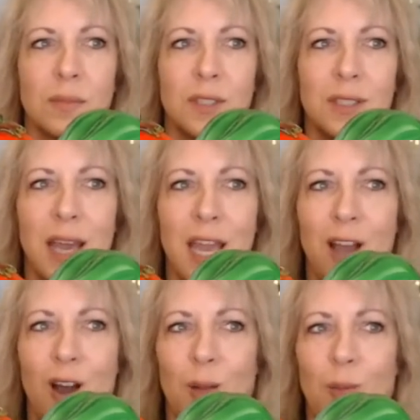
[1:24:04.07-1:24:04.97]
Just hang
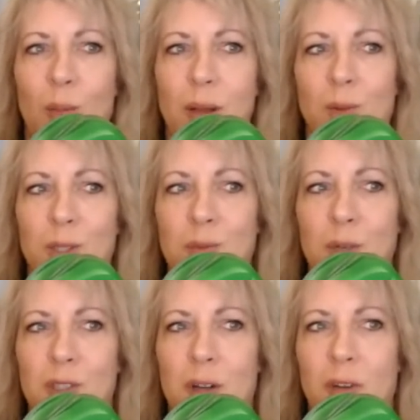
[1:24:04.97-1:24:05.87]
on a moment and we'll
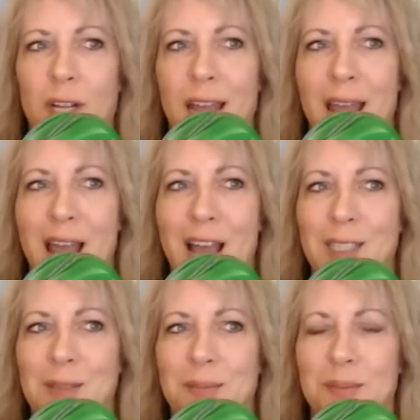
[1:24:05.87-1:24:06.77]
switch over to Kat.
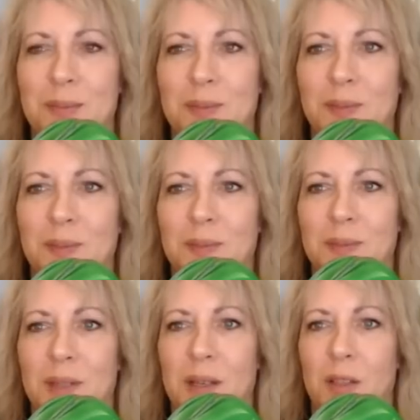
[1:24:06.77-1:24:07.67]

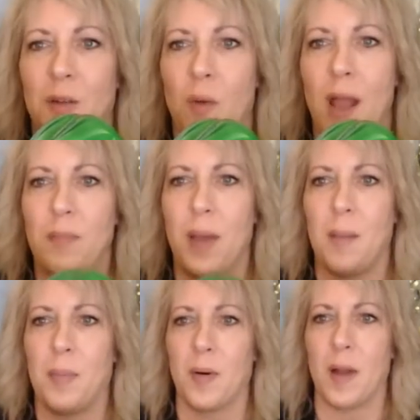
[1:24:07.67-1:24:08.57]
The red
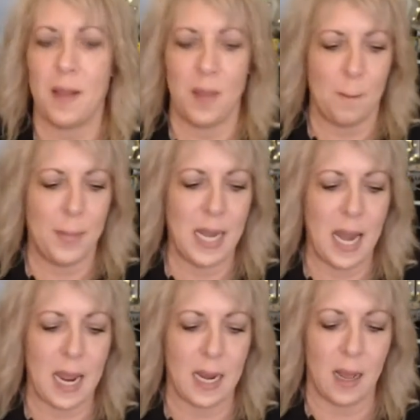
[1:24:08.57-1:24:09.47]
pepper and the
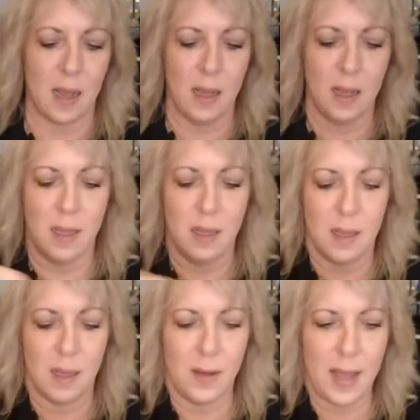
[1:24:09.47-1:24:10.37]
banana.
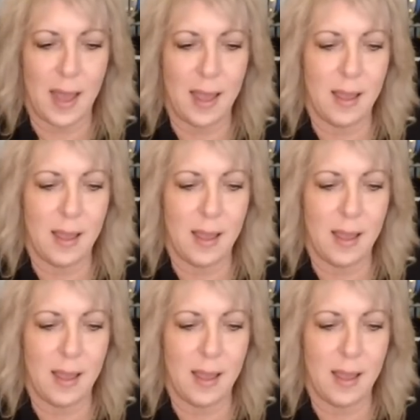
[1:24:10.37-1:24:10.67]
Okay.